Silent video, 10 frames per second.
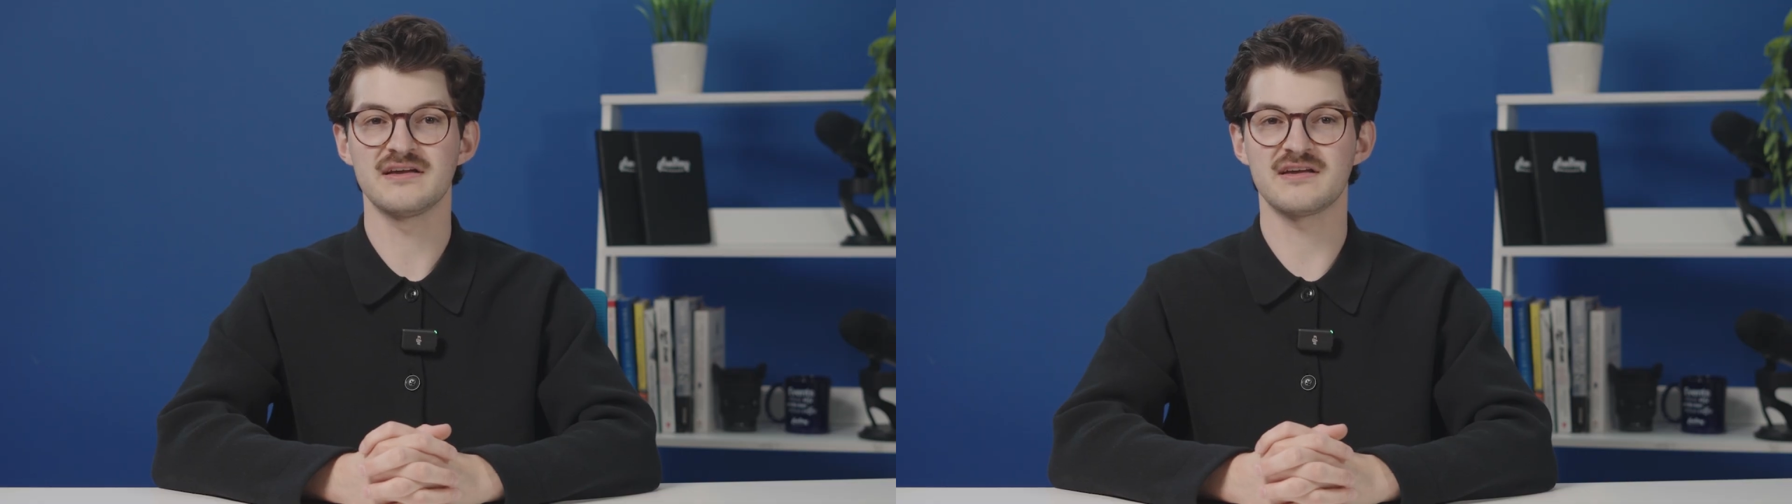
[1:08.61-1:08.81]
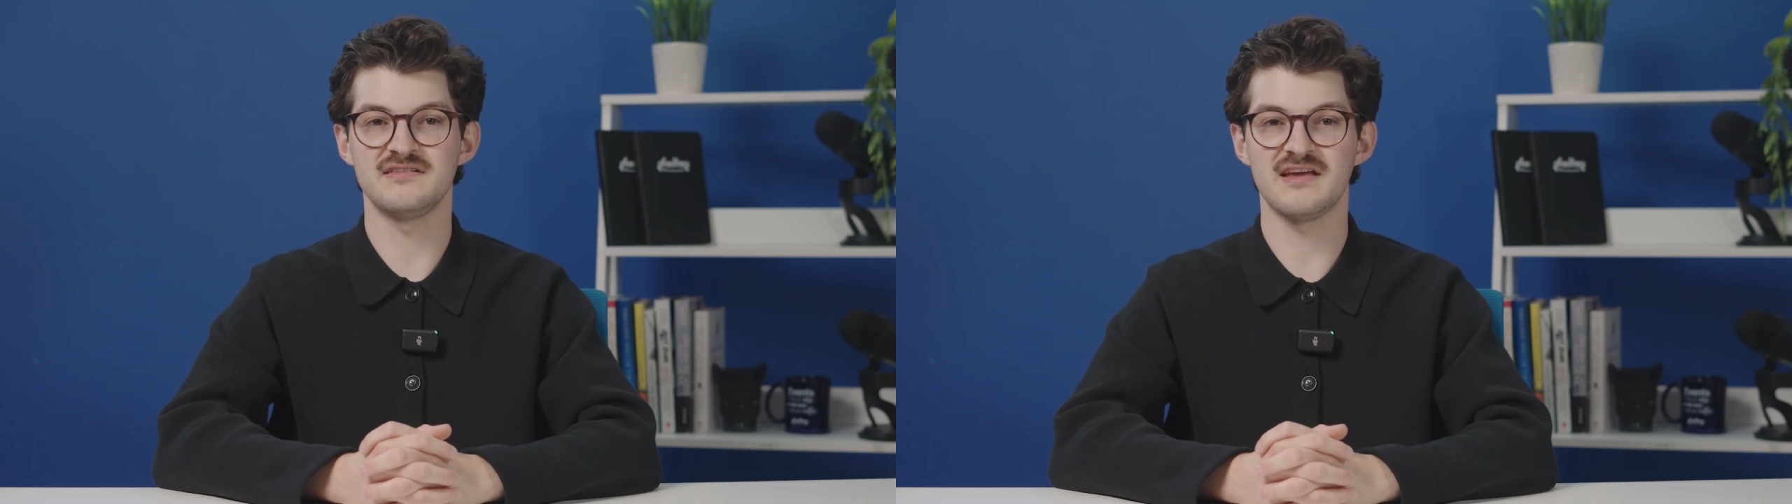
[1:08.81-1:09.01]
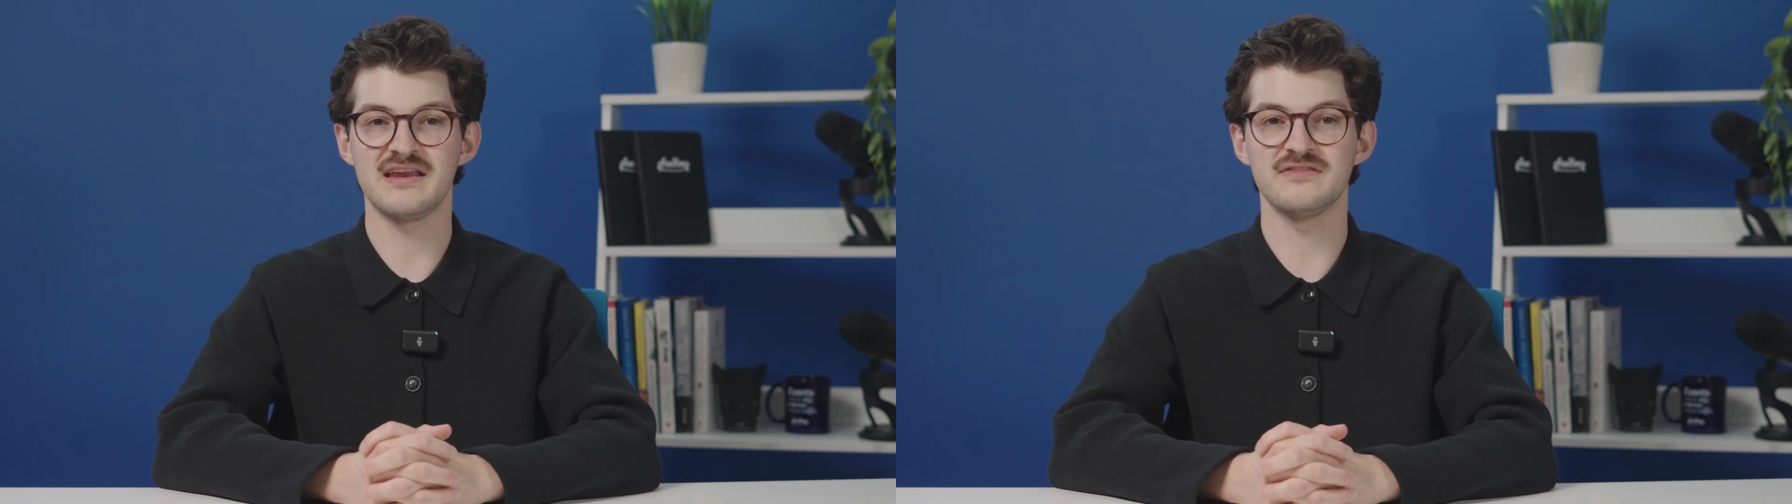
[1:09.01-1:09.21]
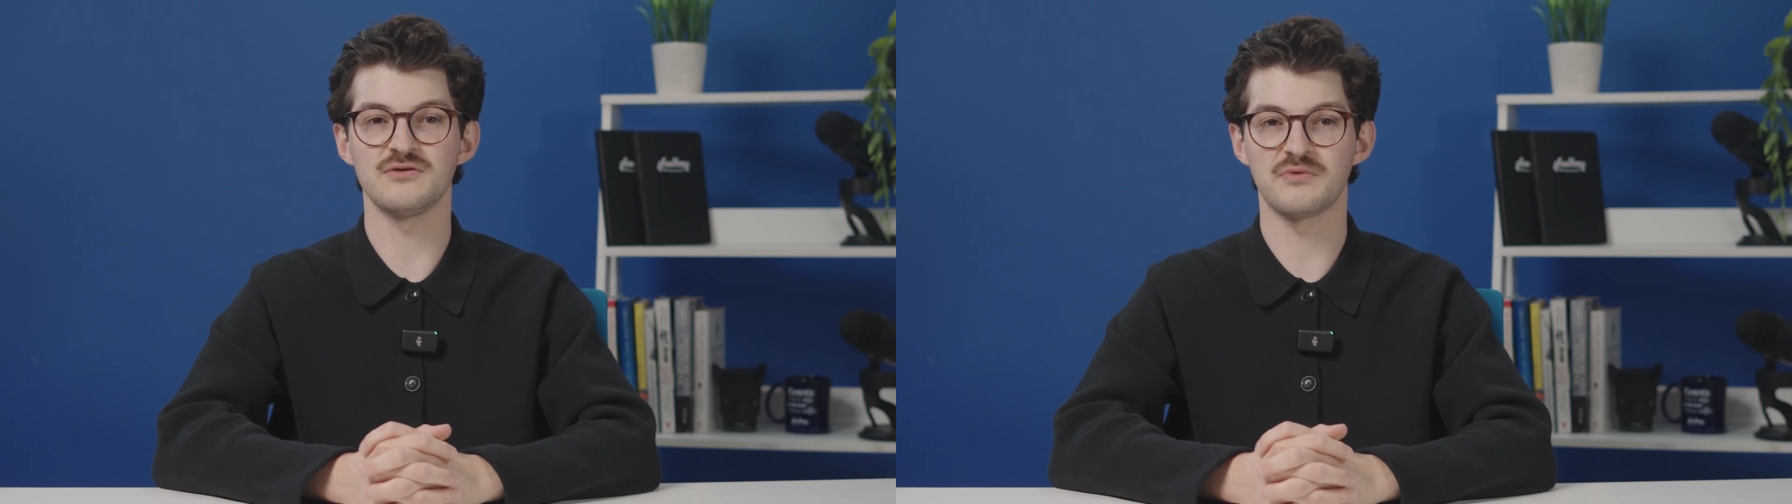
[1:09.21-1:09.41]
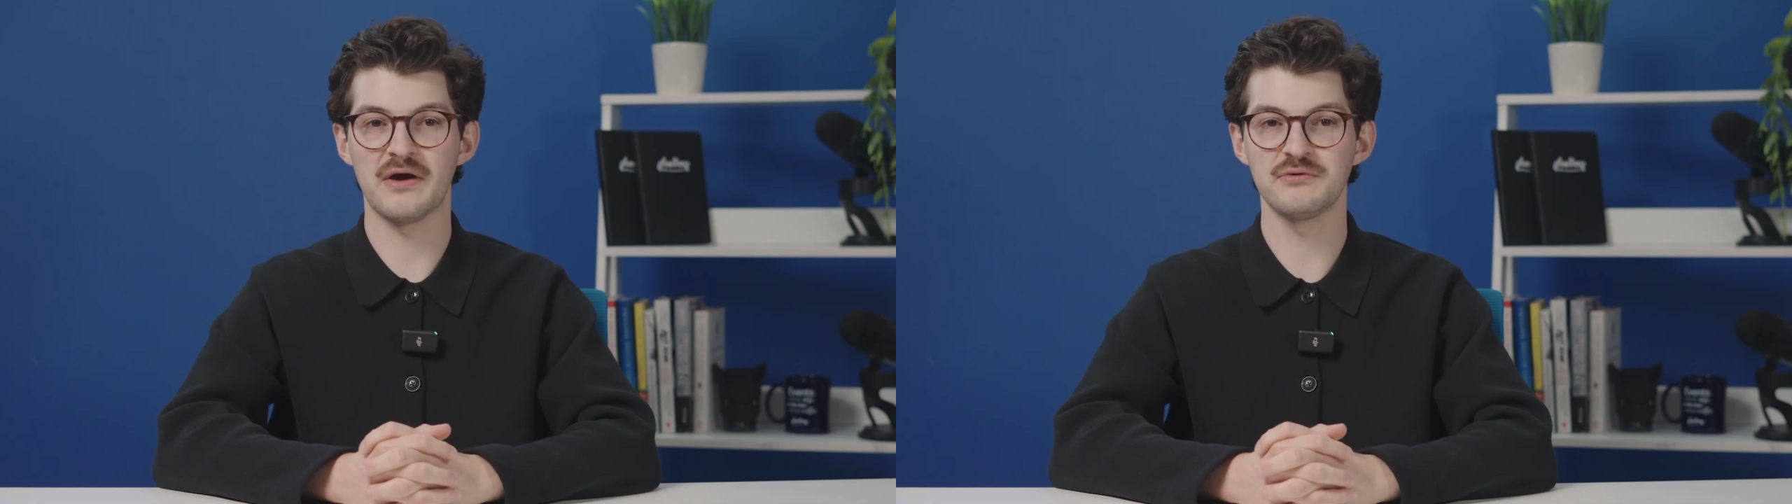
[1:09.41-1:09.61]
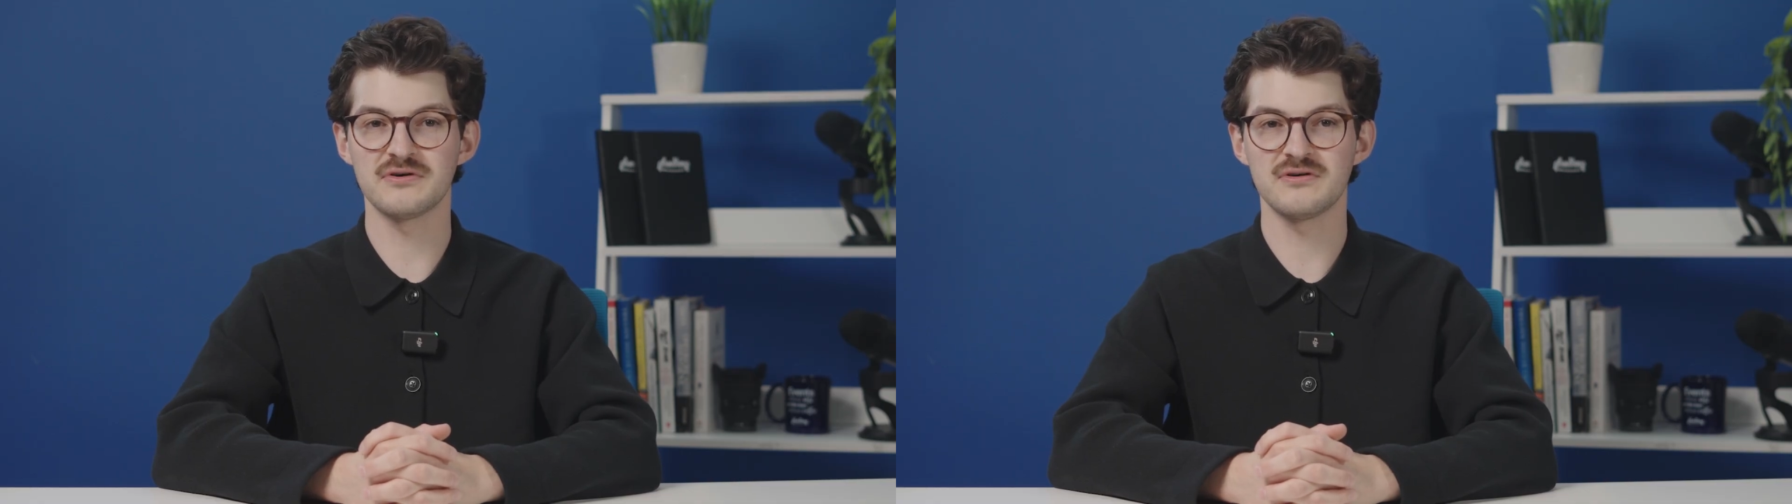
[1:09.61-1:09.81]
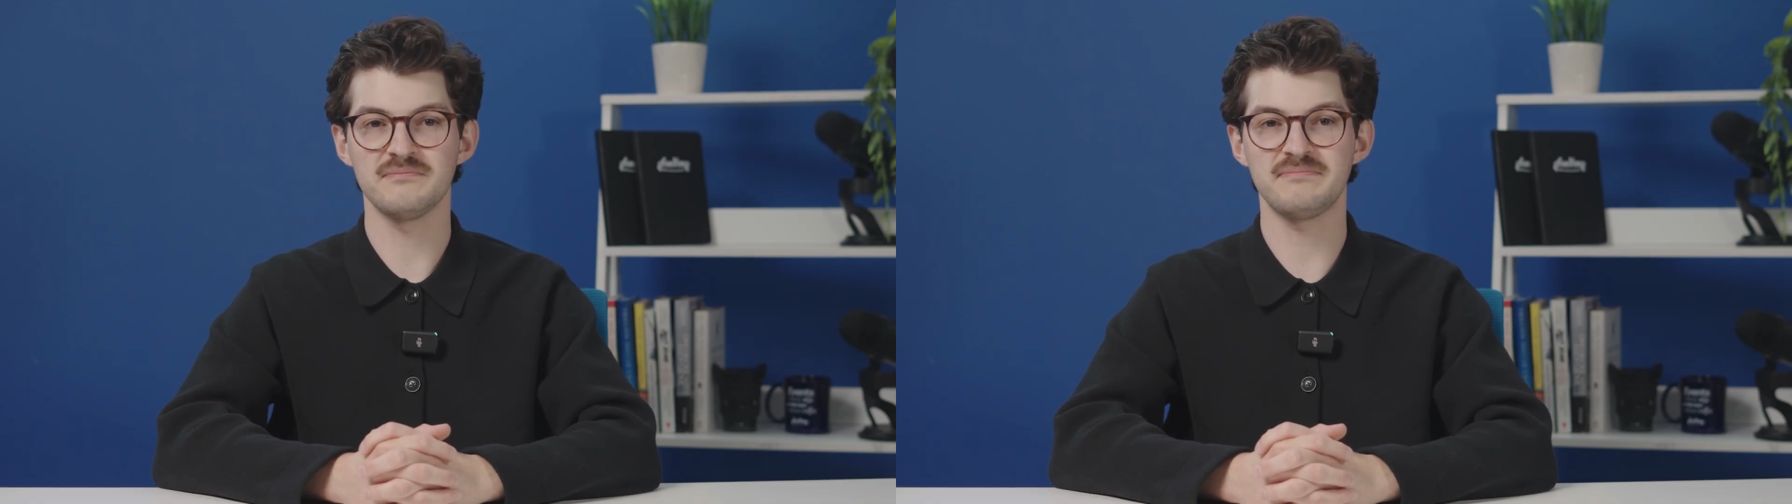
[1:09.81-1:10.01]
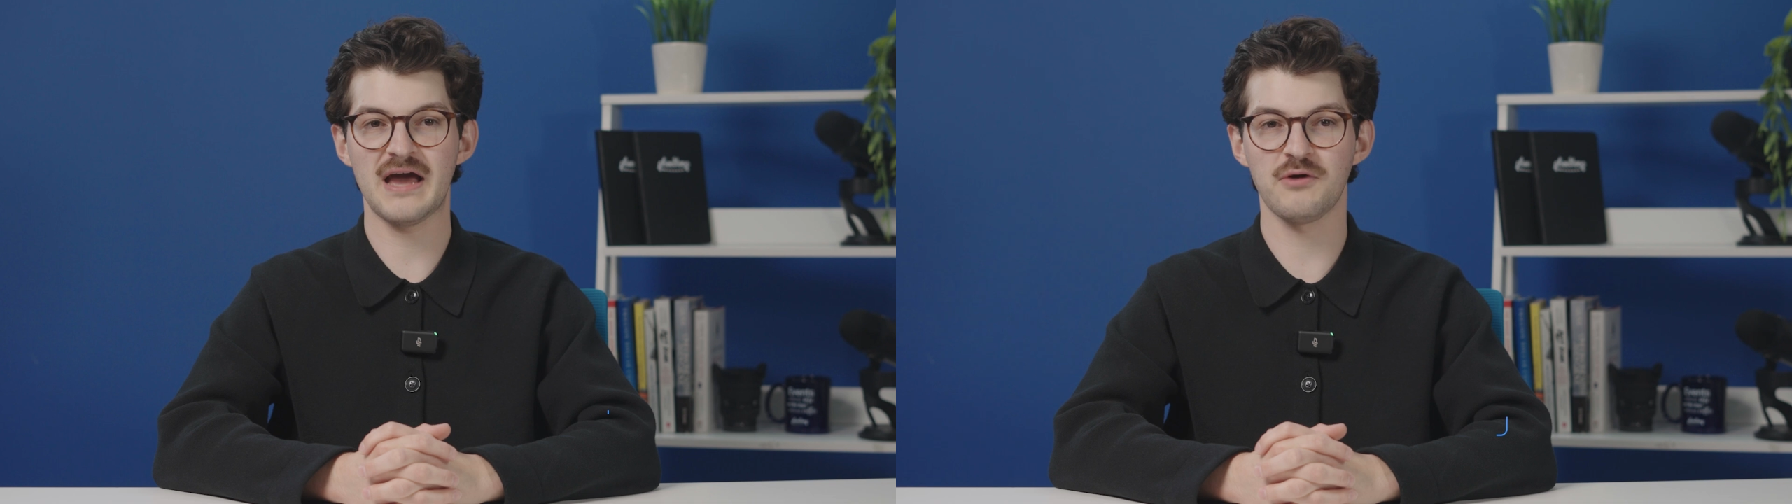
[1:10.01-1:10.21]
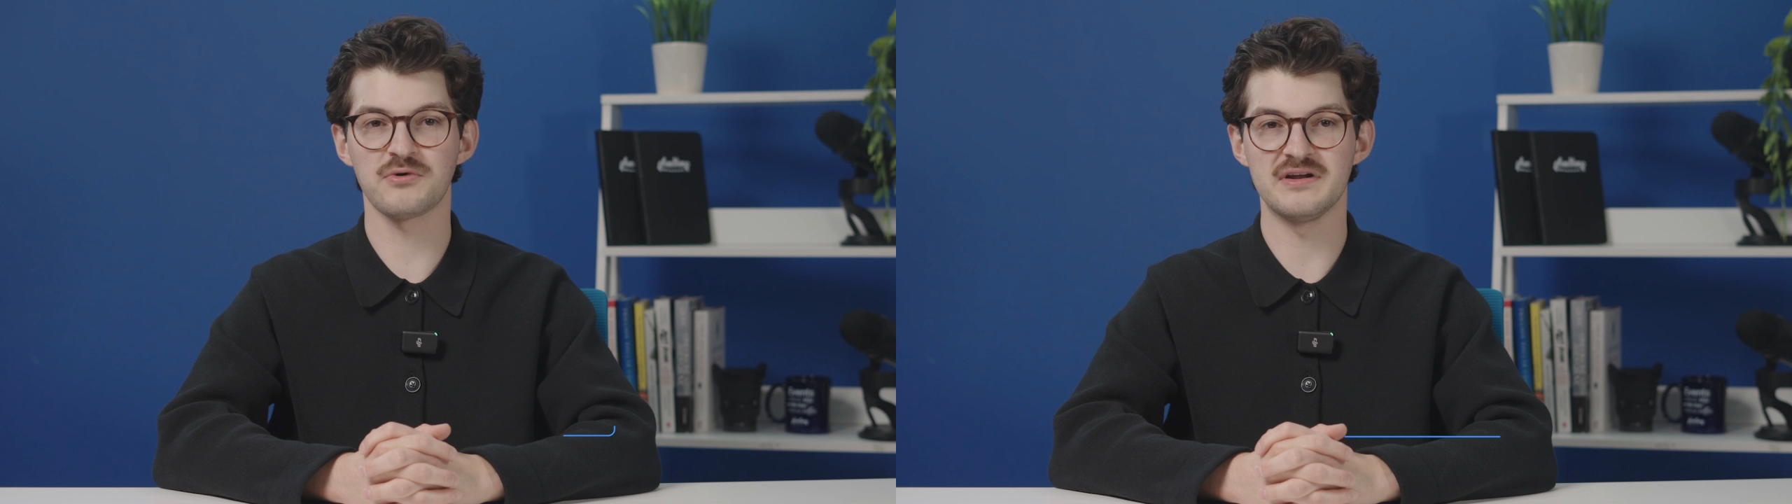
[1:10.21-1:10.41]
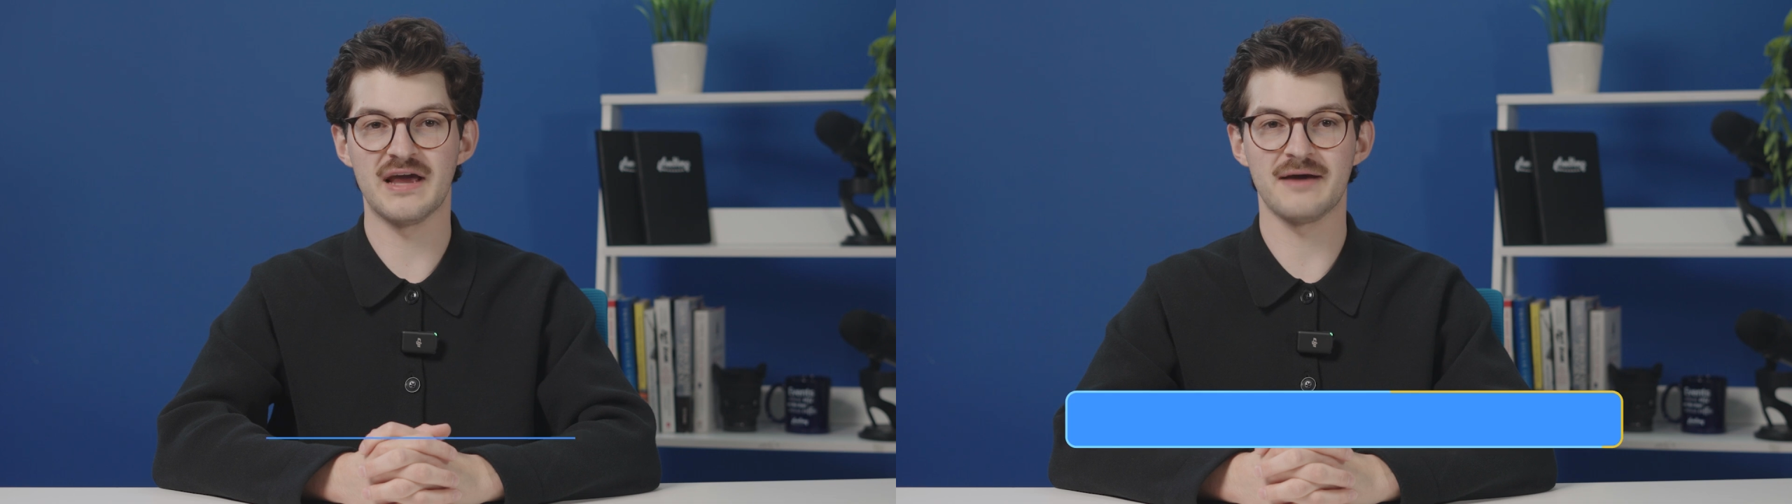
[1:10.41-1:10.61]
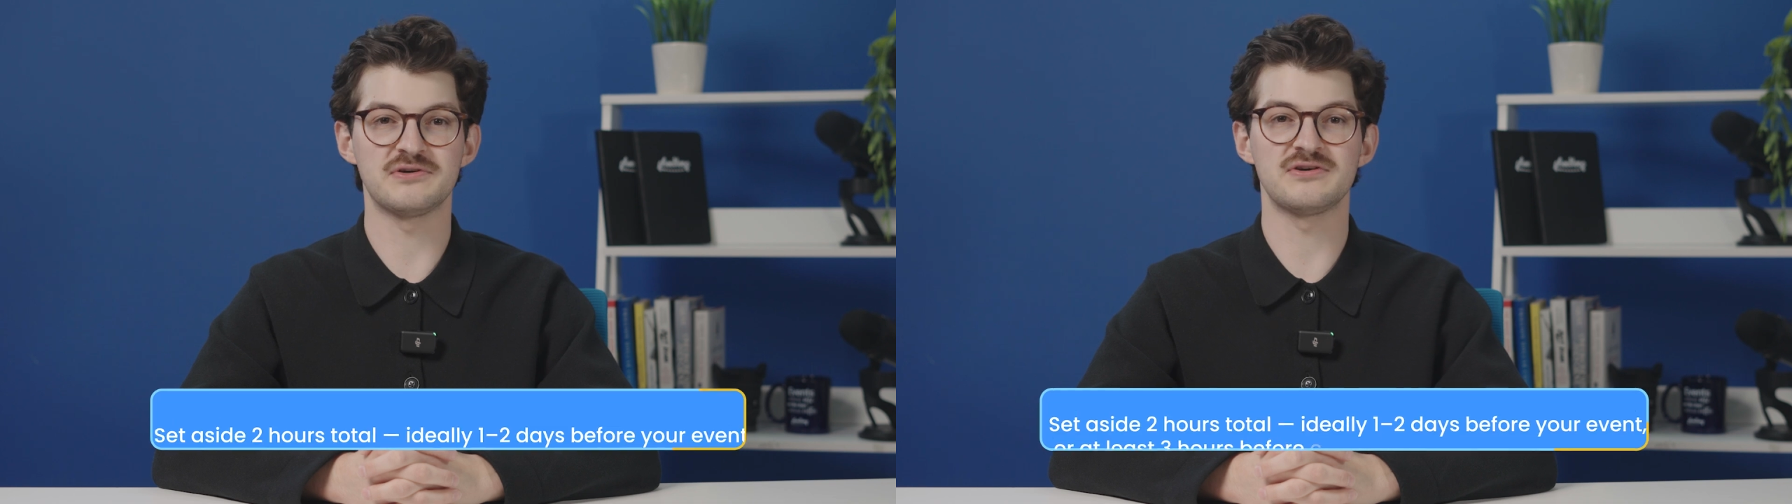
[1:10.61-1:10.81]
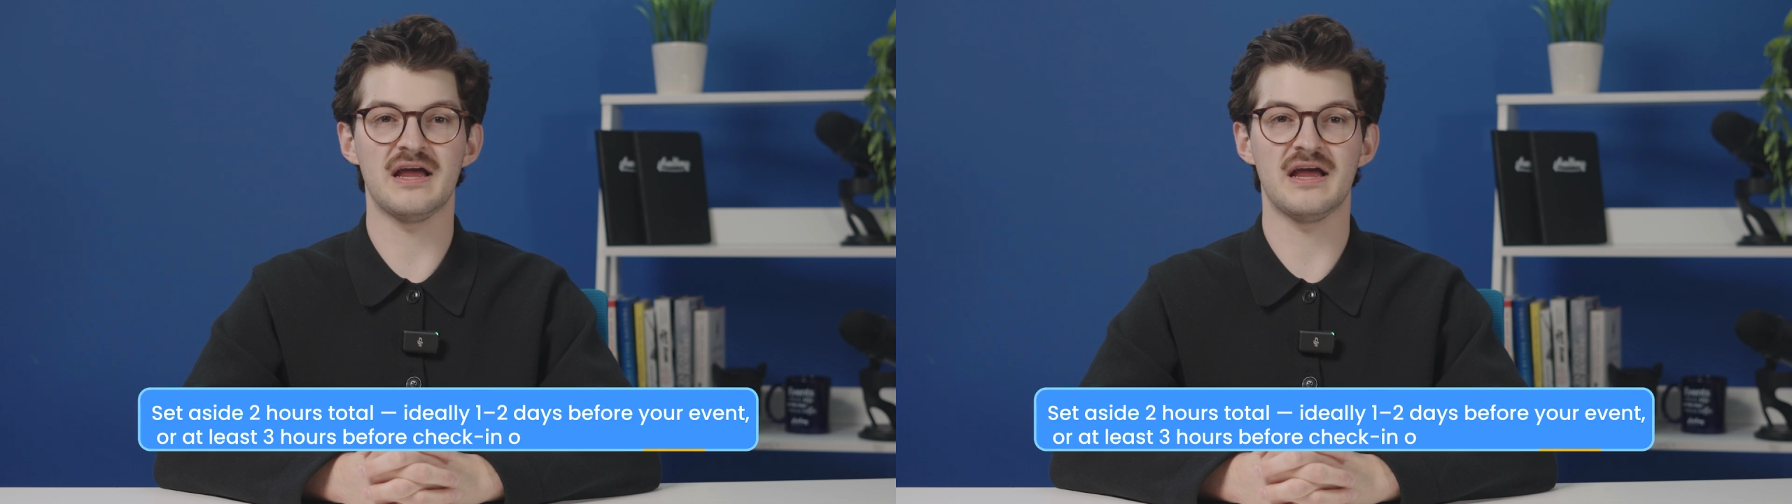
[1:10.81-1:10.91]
containing the router, power adapter,